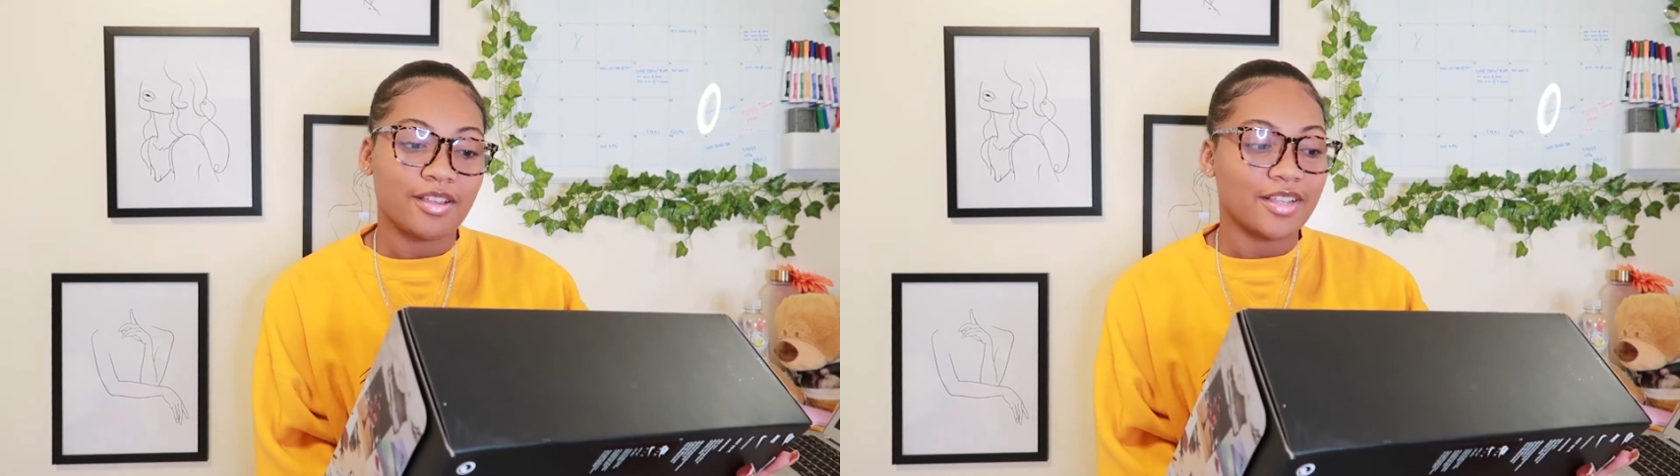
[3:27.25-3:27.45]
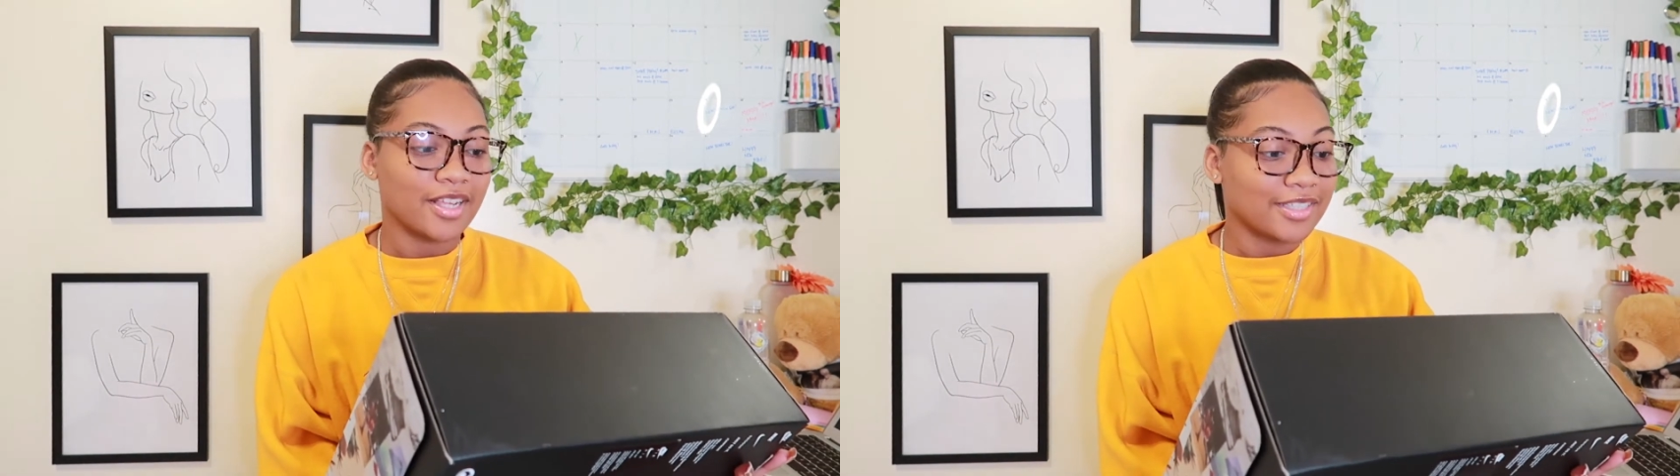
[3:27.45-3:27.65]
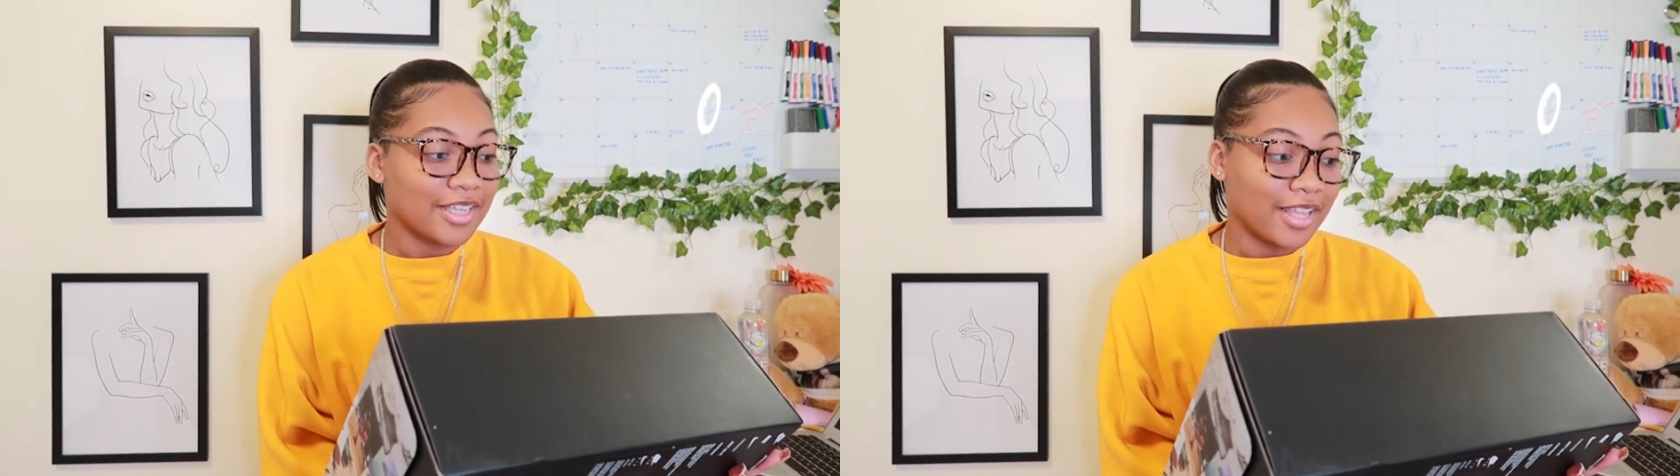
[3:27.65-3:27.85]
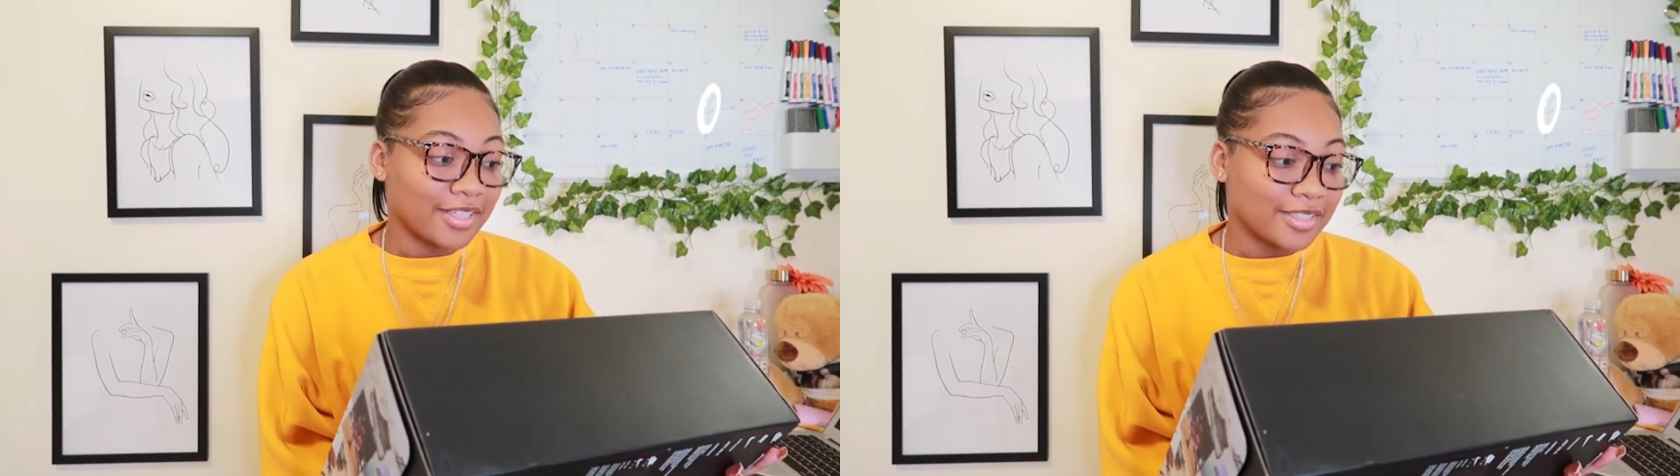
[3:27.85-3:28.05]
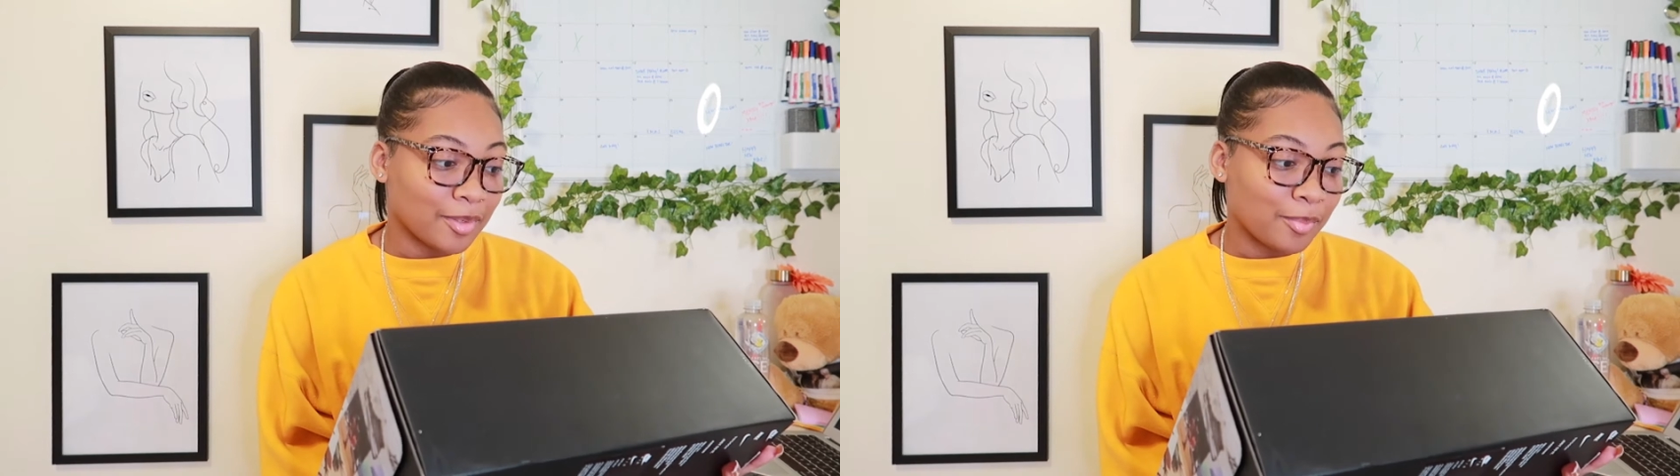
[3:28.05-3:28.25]
it actually got
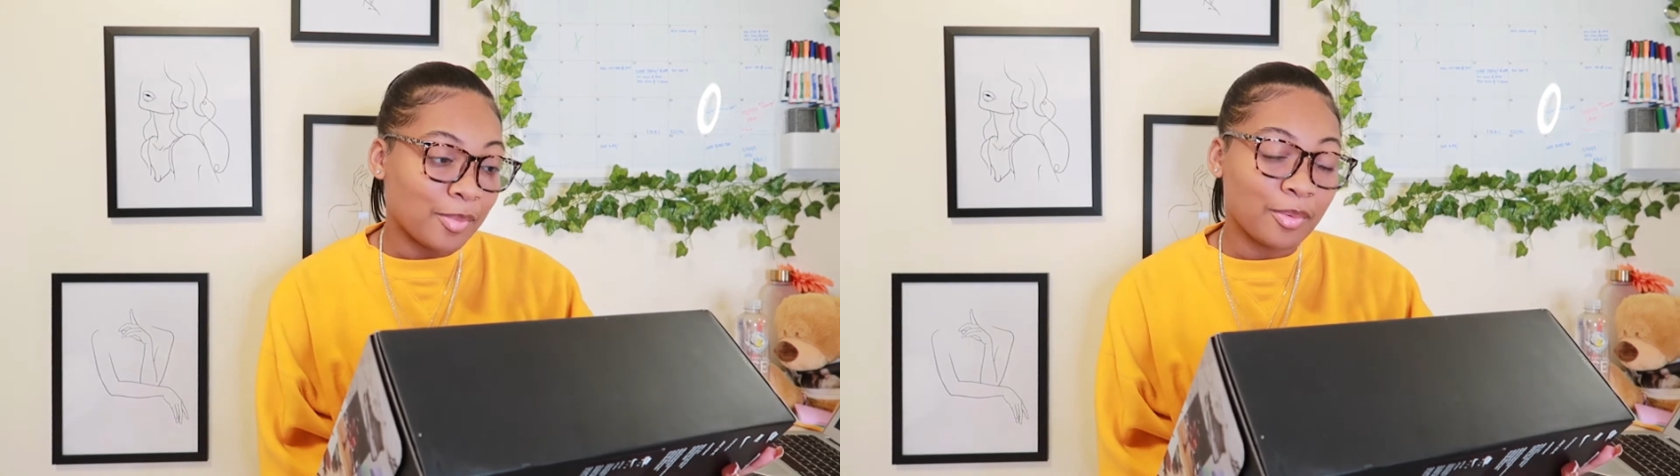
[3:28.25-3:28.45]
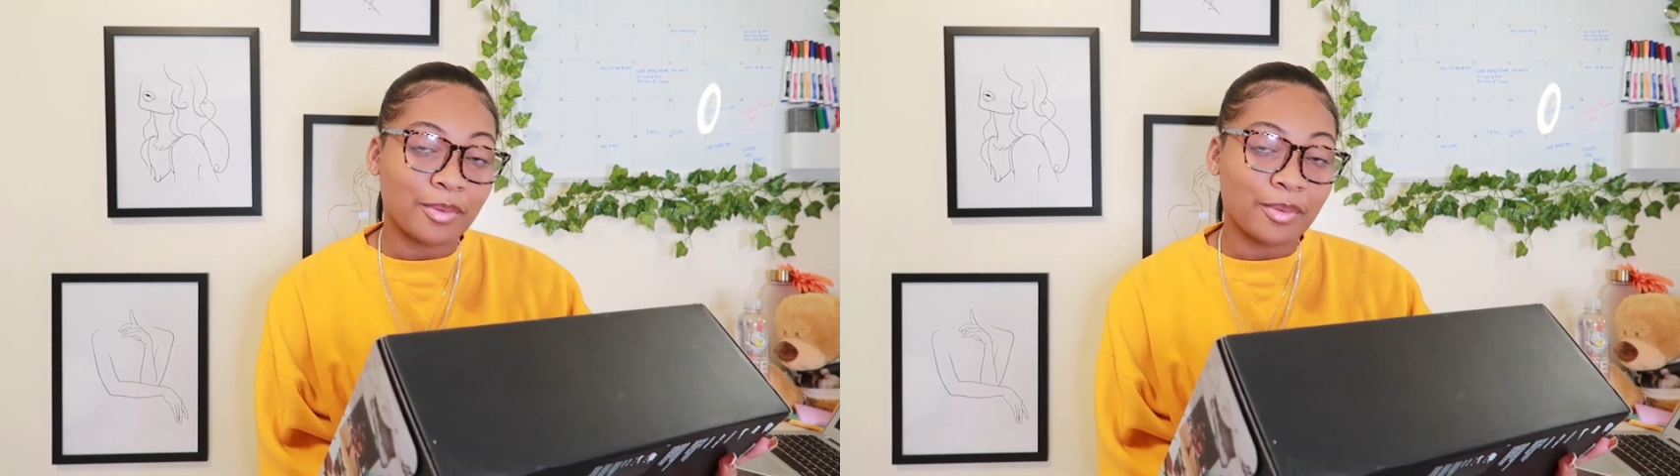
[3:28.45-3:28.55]
like some people